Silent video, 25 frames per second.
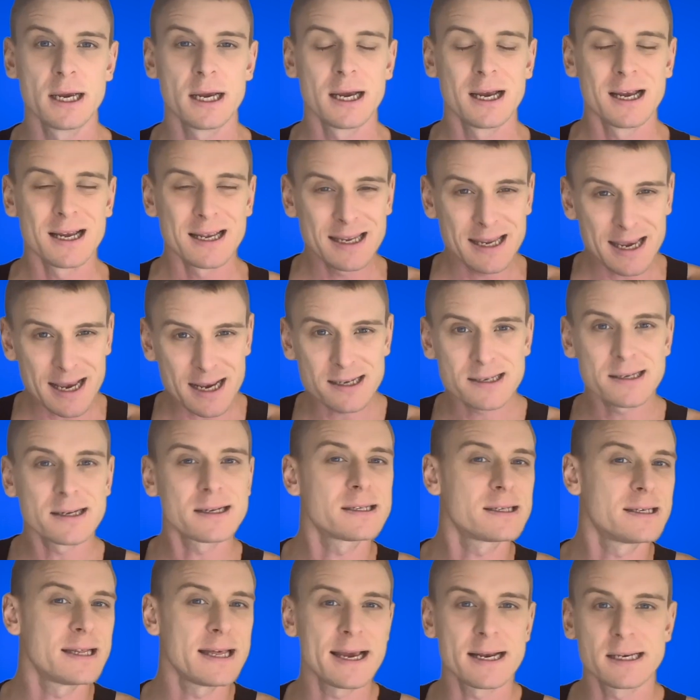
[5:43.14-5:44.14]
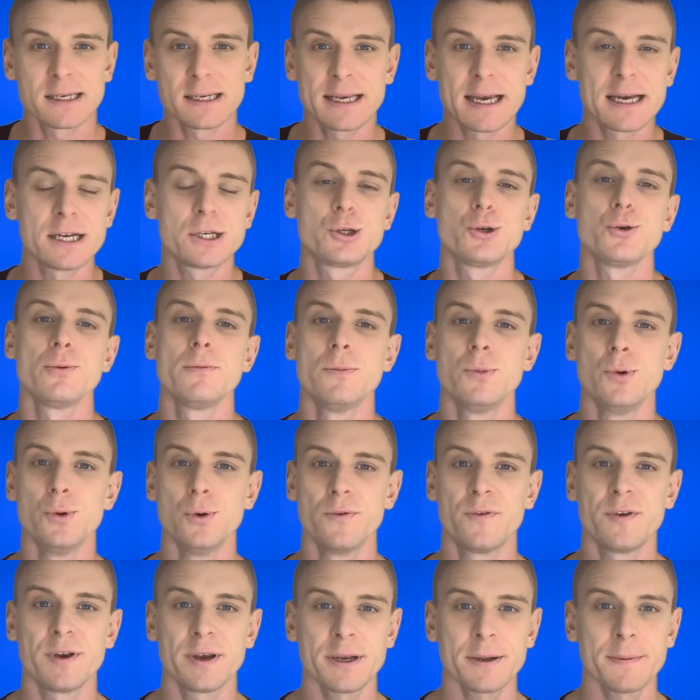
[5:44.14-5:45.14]
Yes, it's there to get you
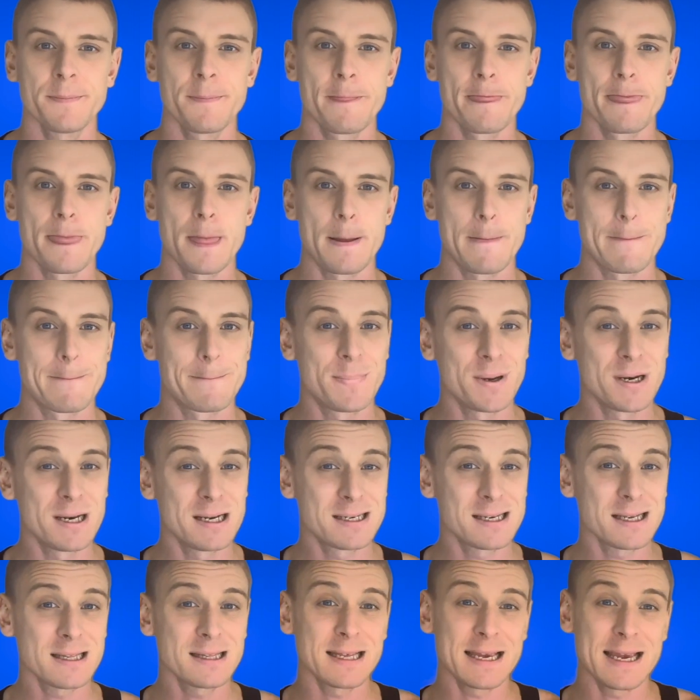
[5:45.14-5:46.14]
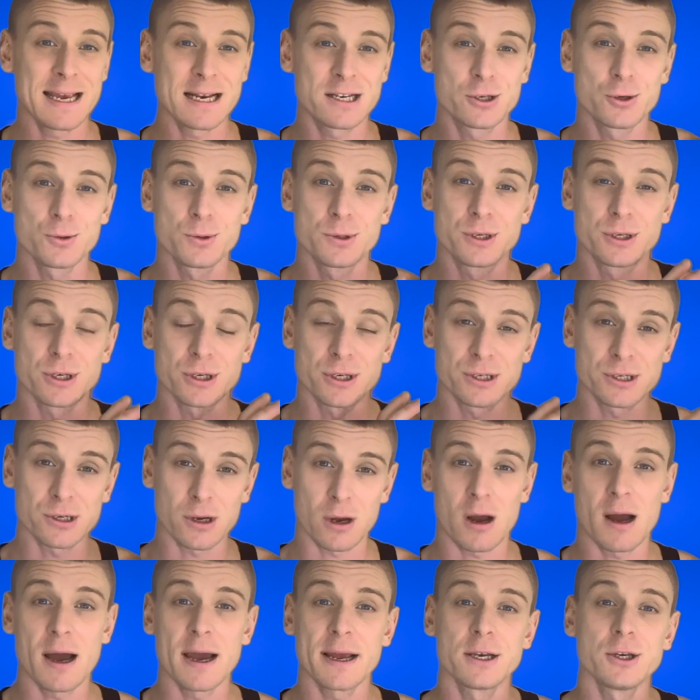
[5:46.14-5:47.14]
moving, but is it there to
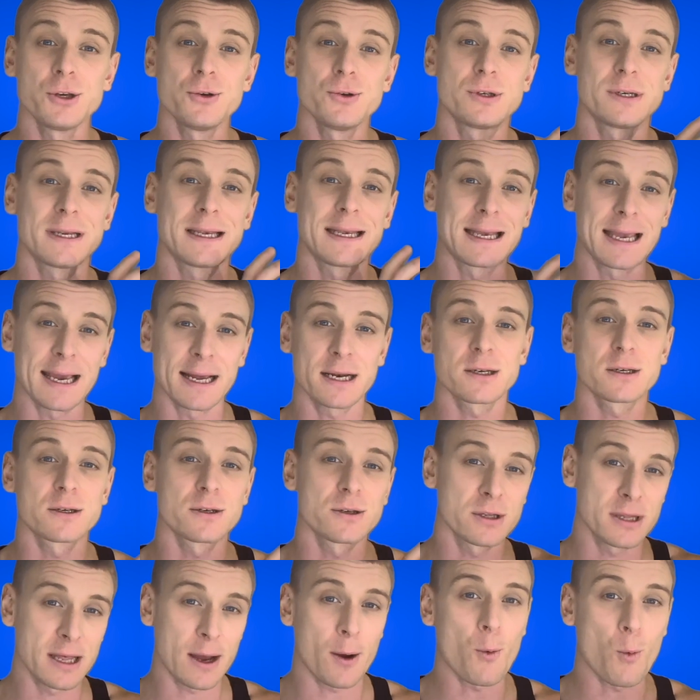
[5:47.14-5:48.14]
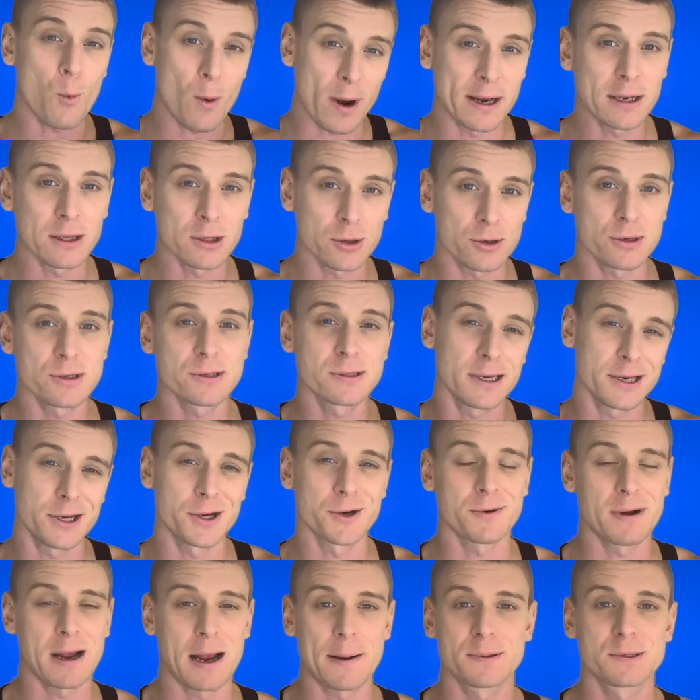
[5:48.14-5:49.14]
design you to get that weight loss that
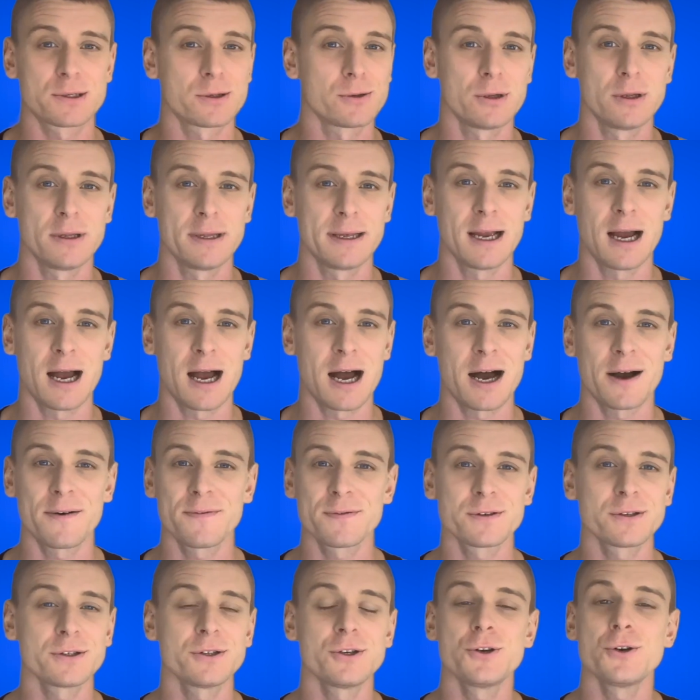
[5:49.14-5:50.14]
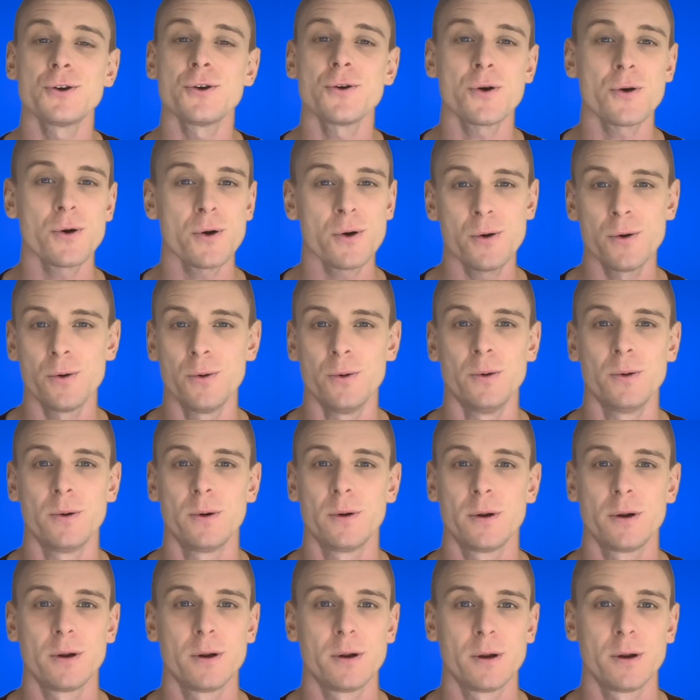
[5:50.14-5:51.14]
you're absolutely after? No,
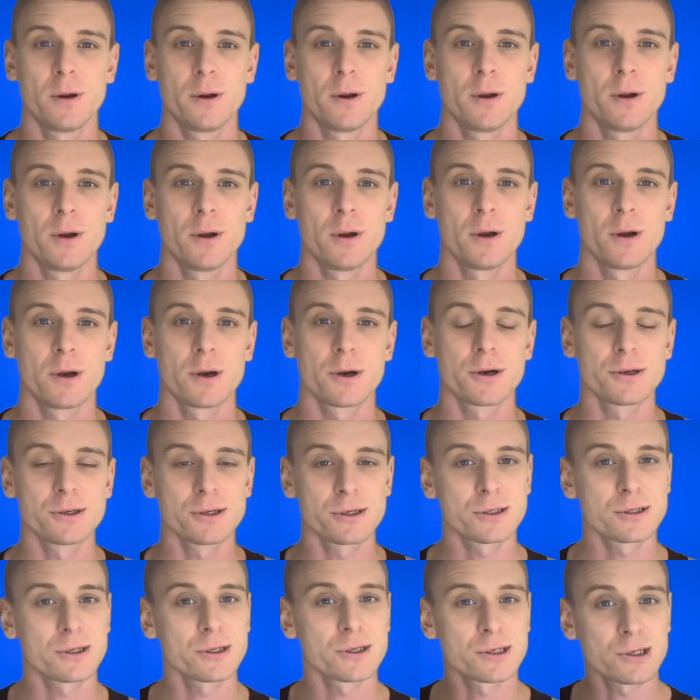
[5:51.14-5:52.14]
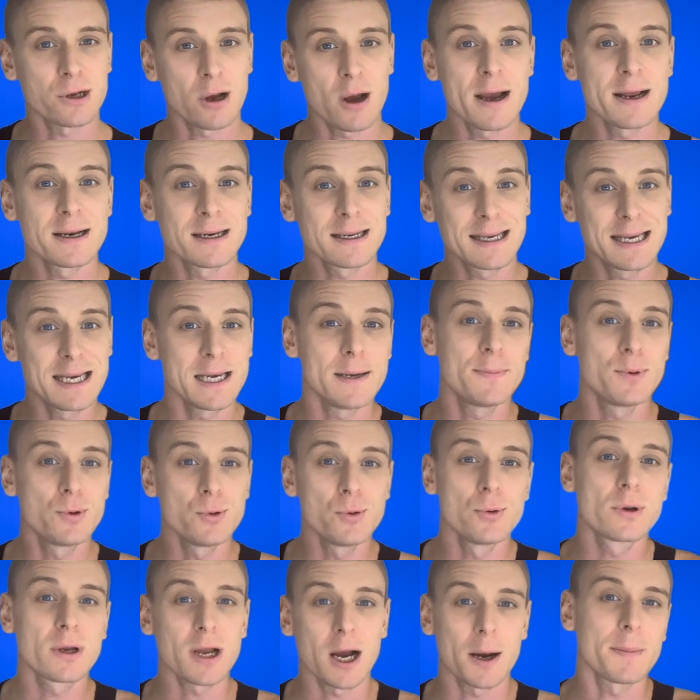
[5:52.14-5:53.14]
because it's designed to keep
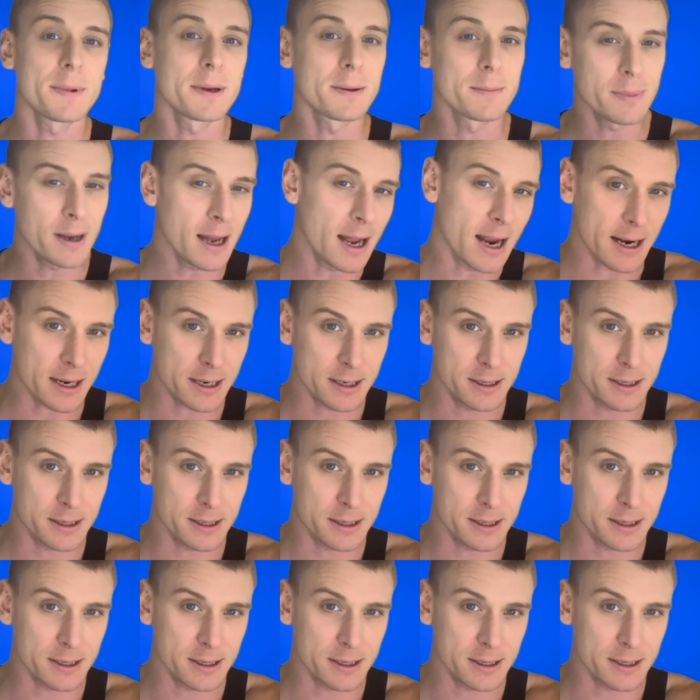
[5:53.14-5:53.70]
you coming back.